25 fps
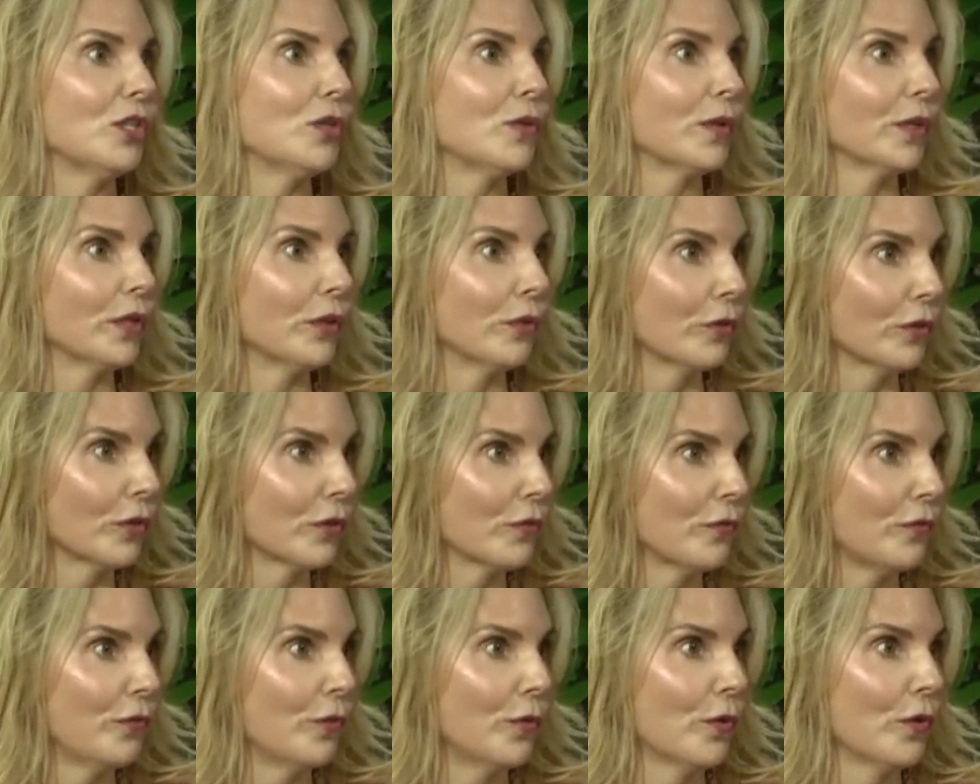You can
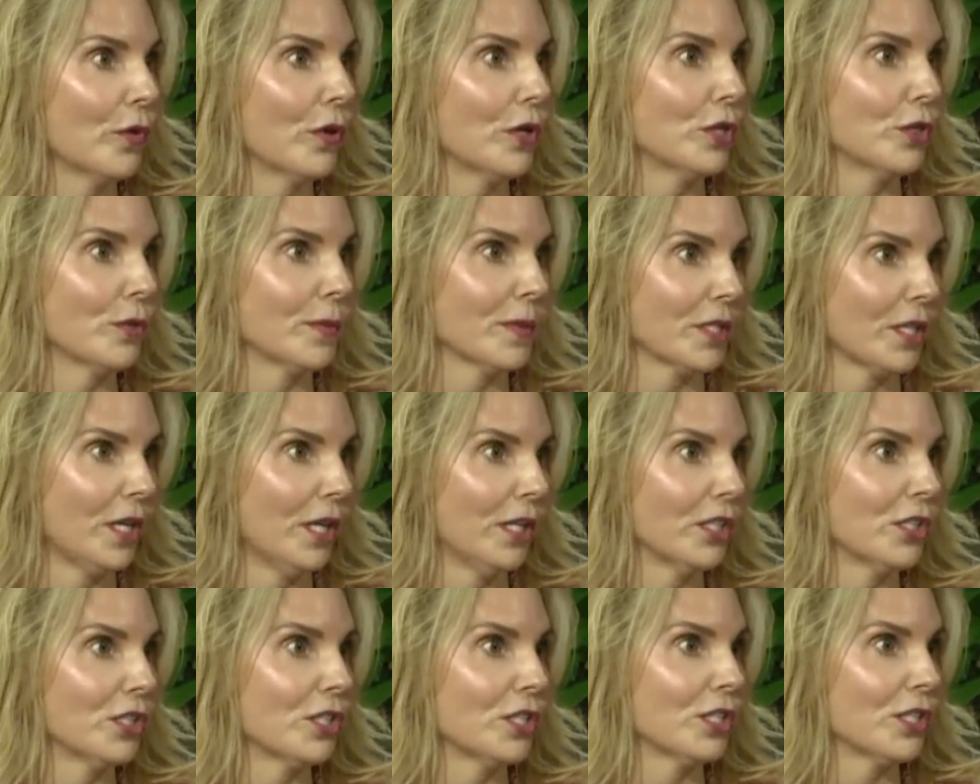look for a
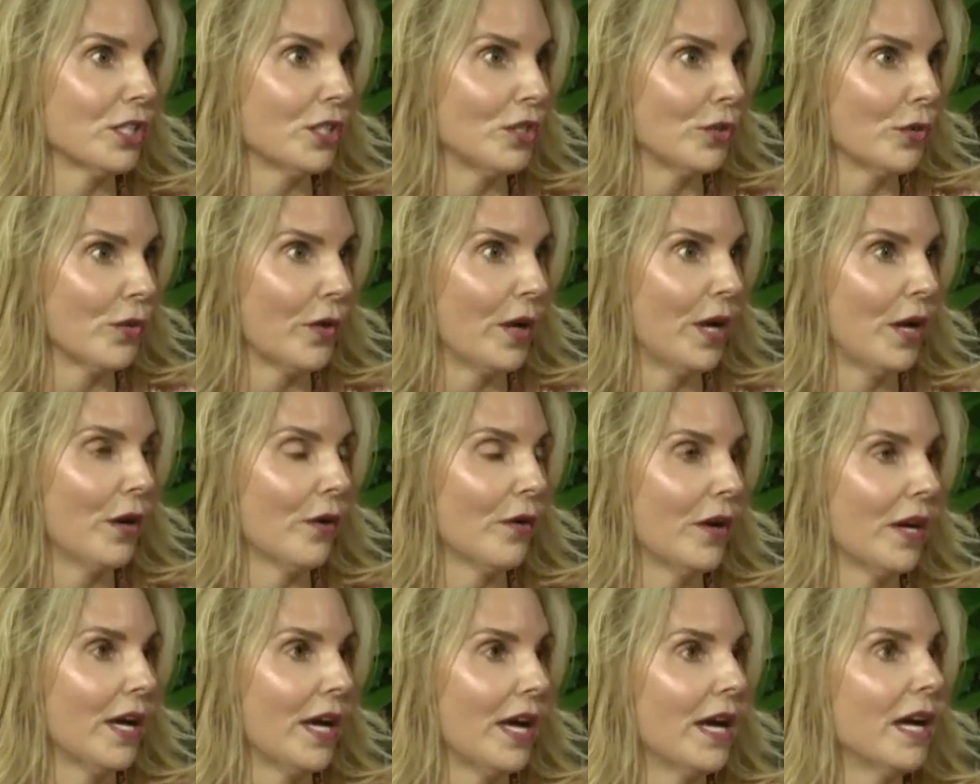dermatologist in your
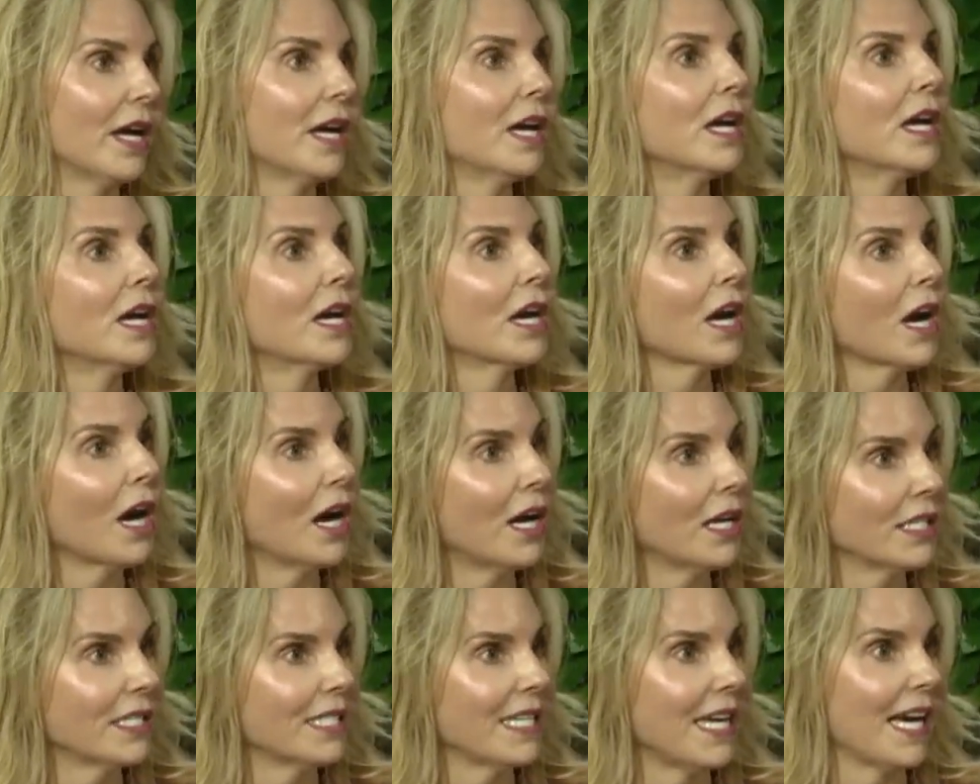area,
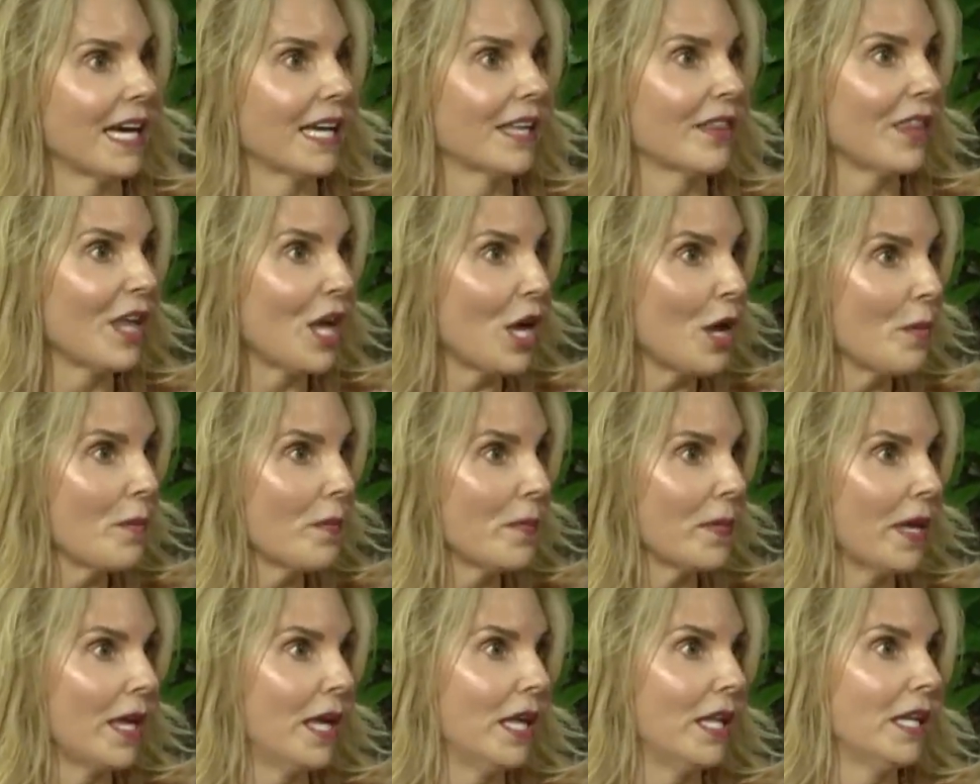contact
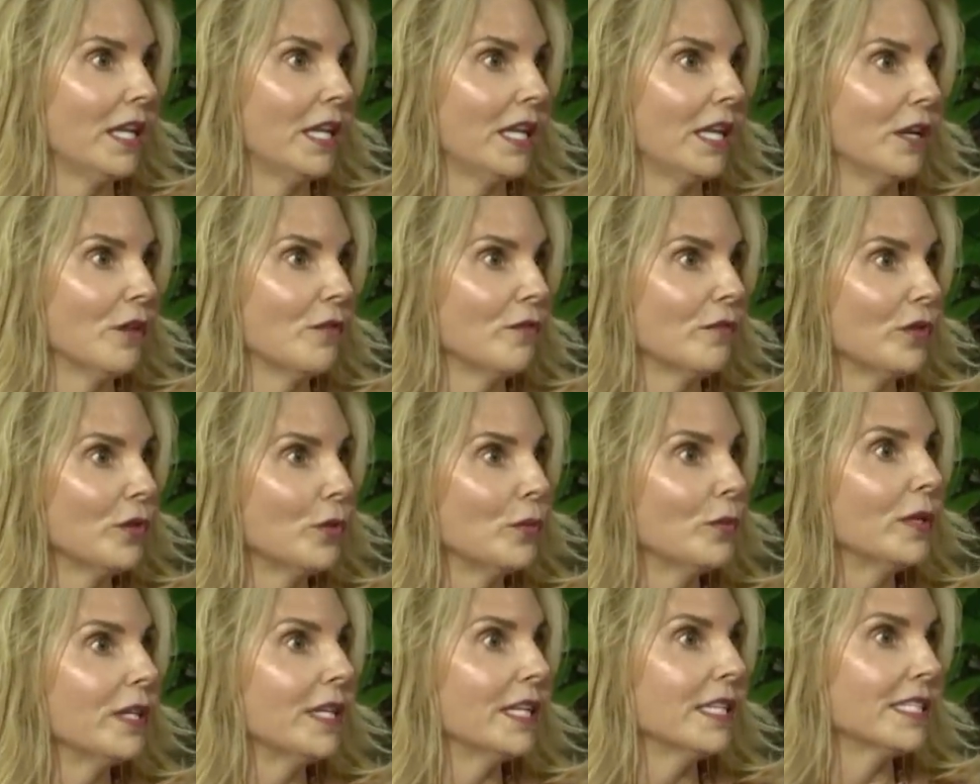them, and if you
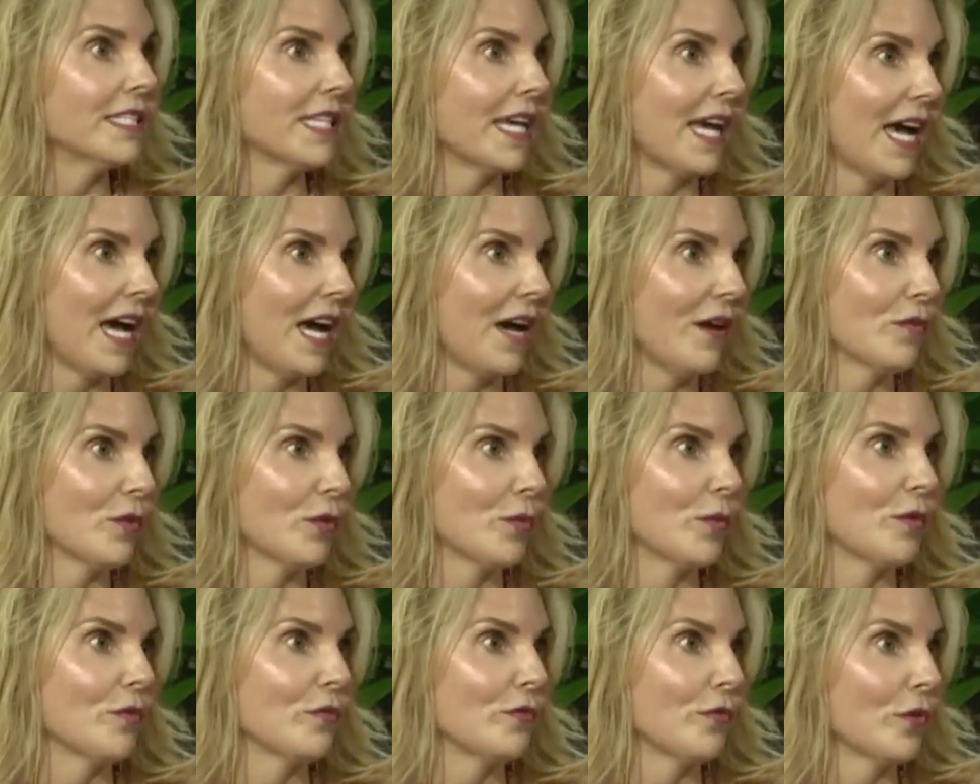need to have a
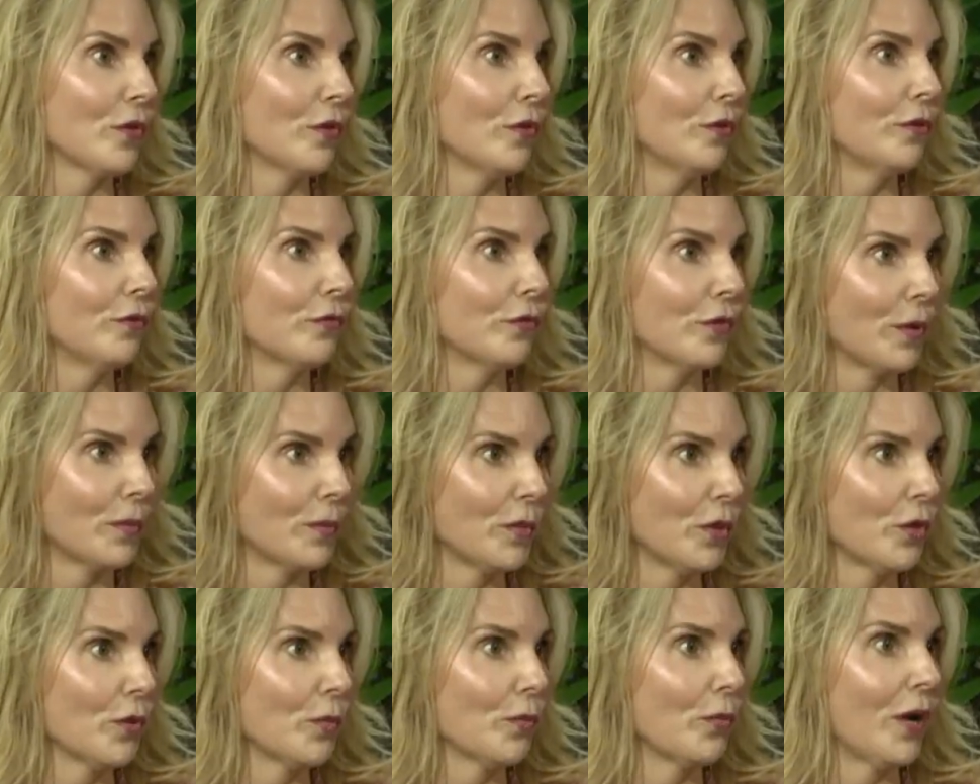referral from
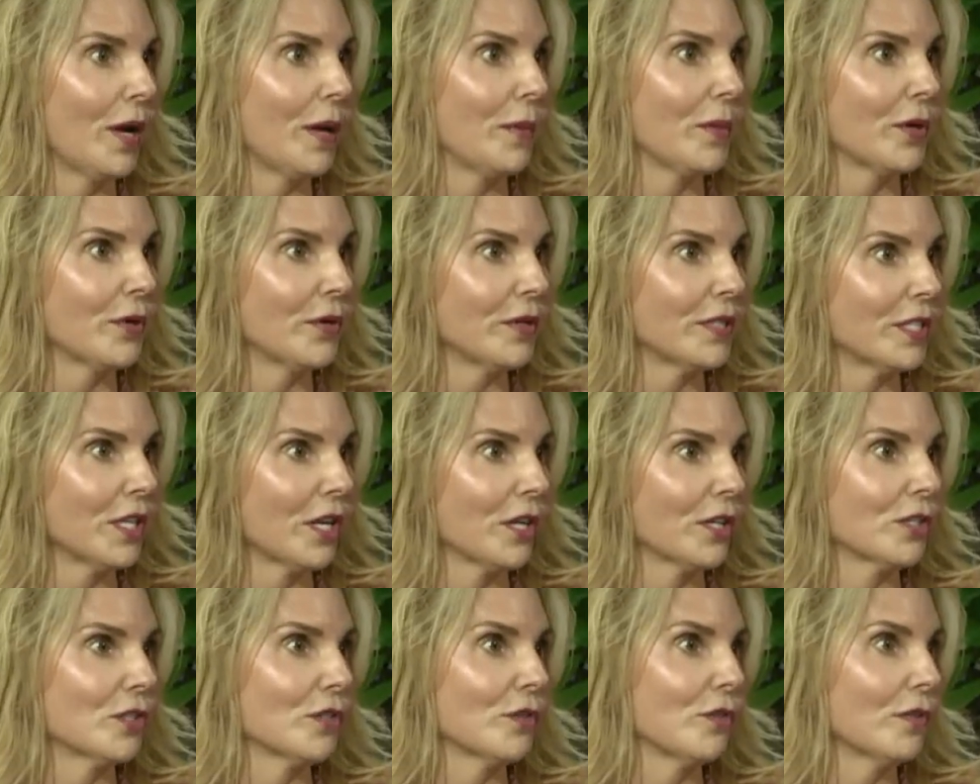your primary
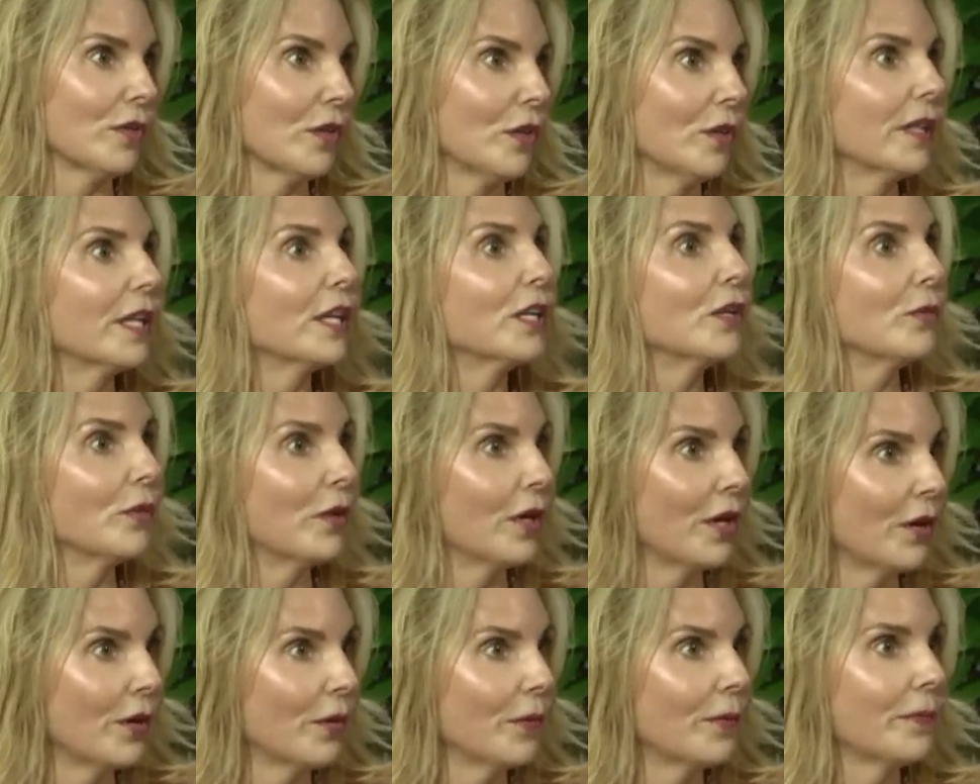doctor, they'll let you
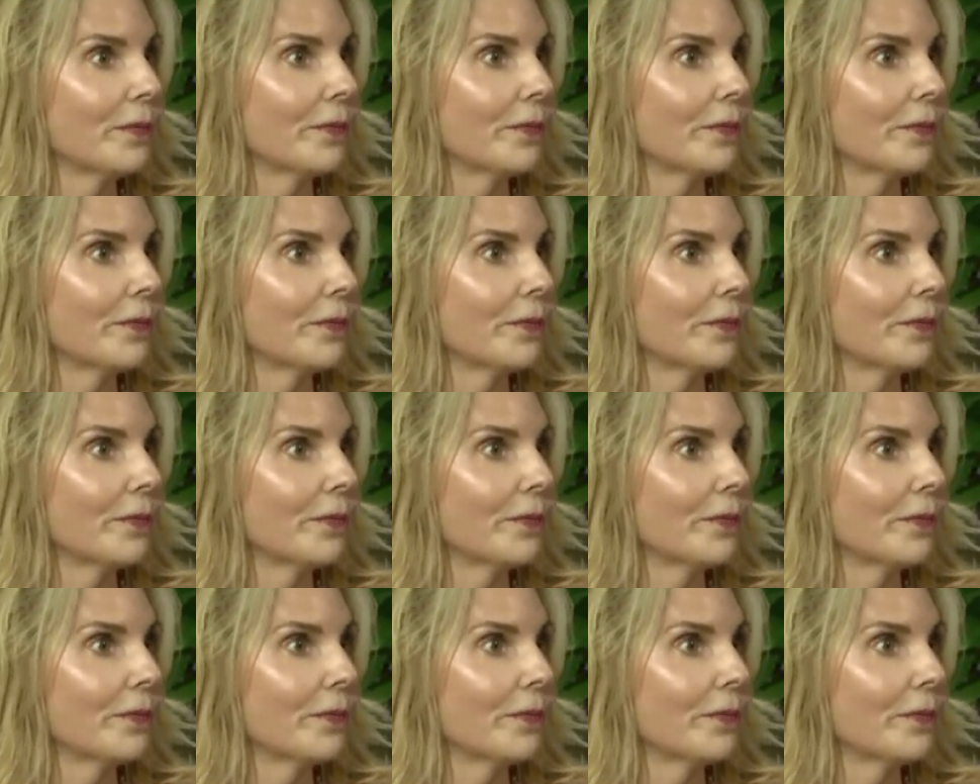know.